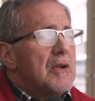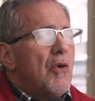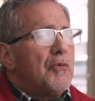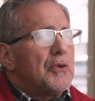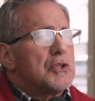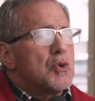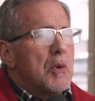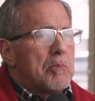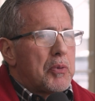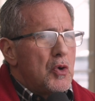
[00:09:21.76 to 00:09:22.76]
hopefully to
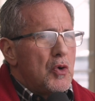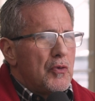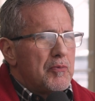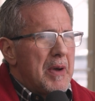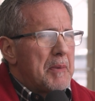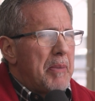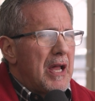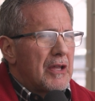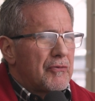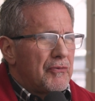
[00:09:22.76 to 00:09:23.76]
improve
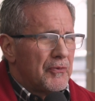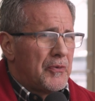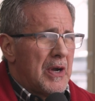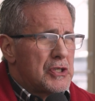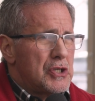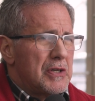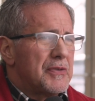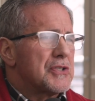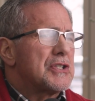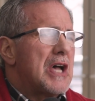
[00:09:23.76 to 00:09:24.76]
metabolic function of
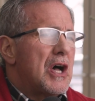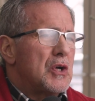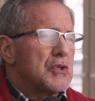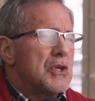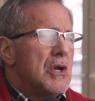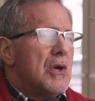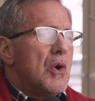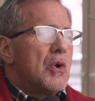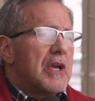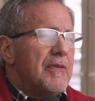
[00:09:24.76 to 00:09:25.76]
the cells,
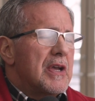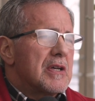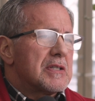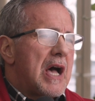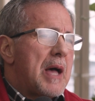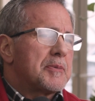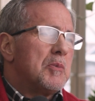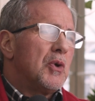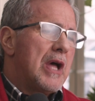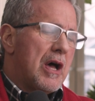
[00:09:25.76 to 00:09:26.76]
giving us
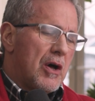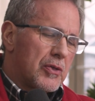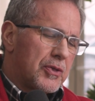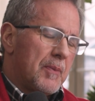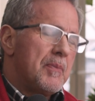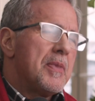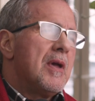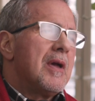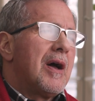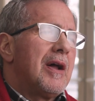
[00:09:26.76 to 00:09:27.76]
optimal health.
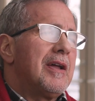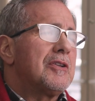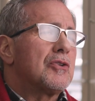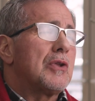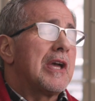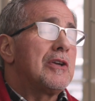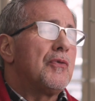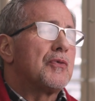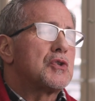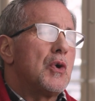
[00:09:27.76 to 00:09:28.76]
I'd like to thank you
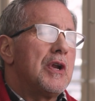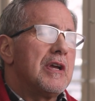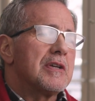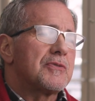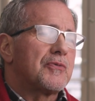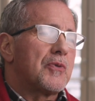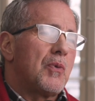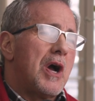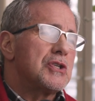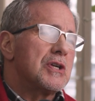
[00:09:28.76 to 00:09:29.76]
for joining us for
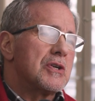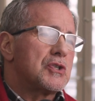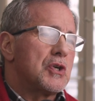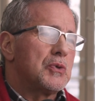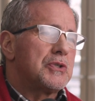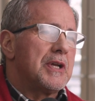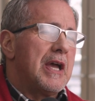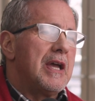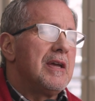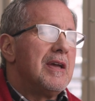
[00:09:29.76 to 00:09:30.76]
watching our show today.